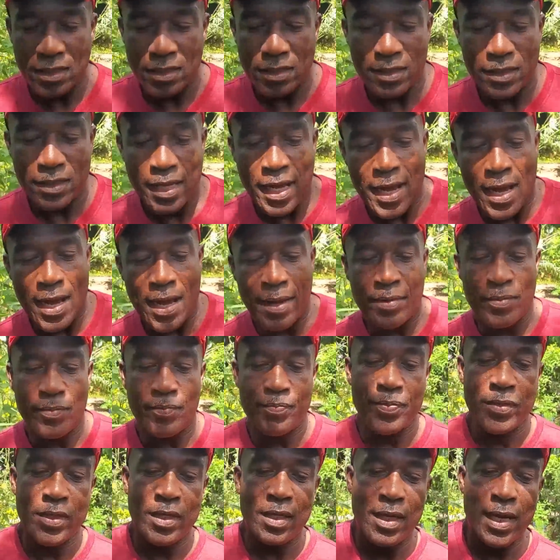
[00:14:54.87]

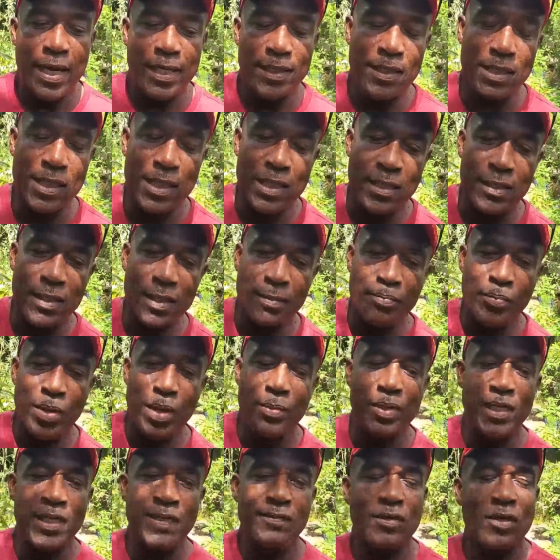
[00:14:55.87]
I think he
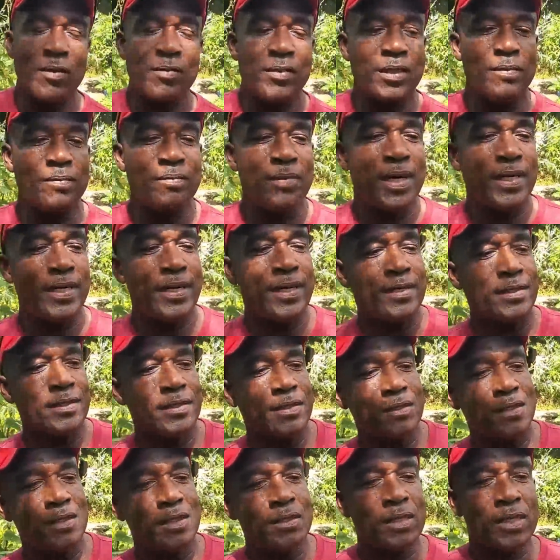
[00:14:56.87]
probably left something bad, and
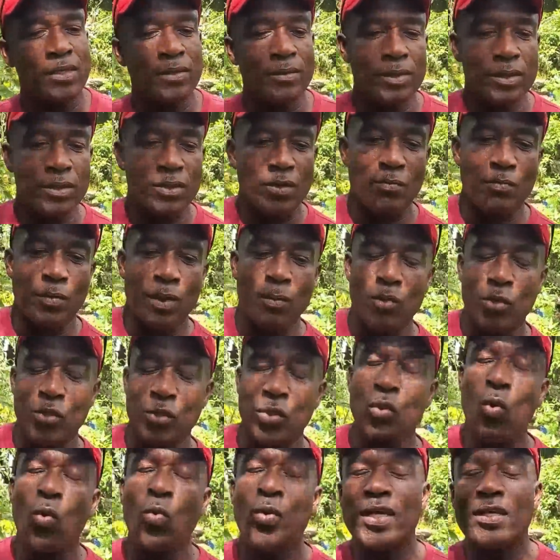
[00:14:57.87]
so about
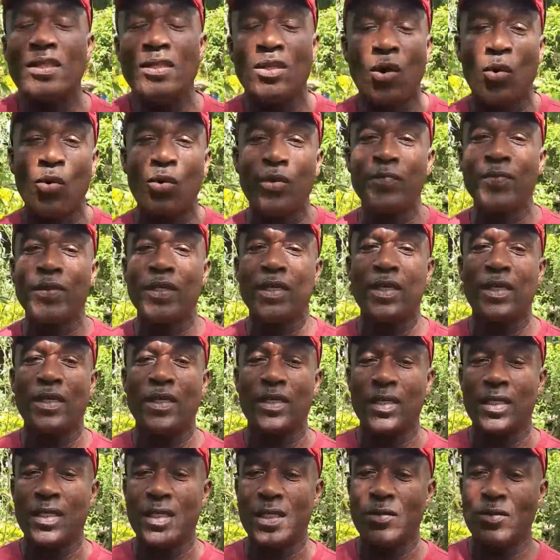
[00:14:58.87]
2 weeks now,
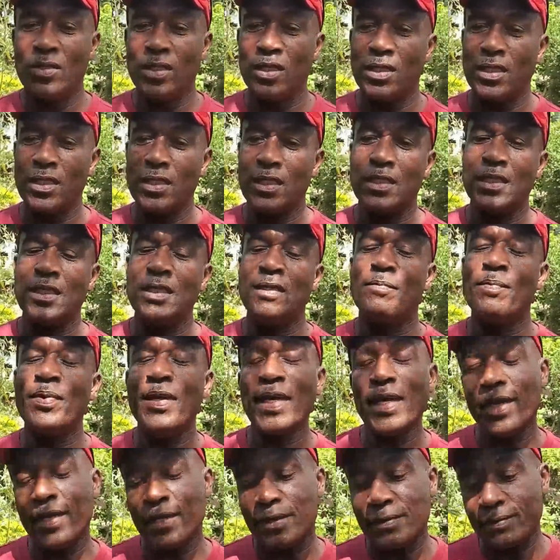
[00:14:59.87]
he's in
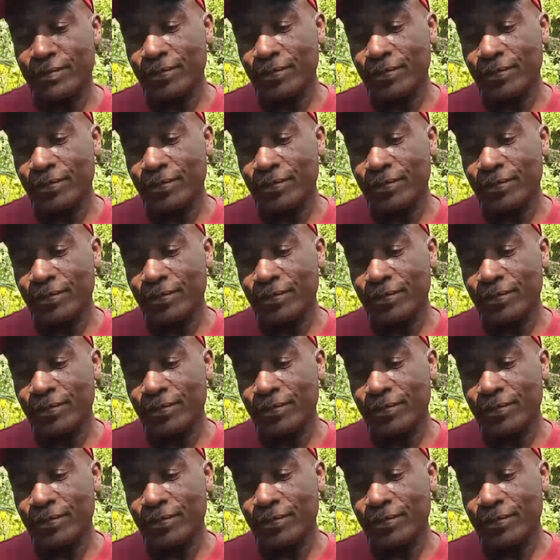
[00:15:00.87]
pain.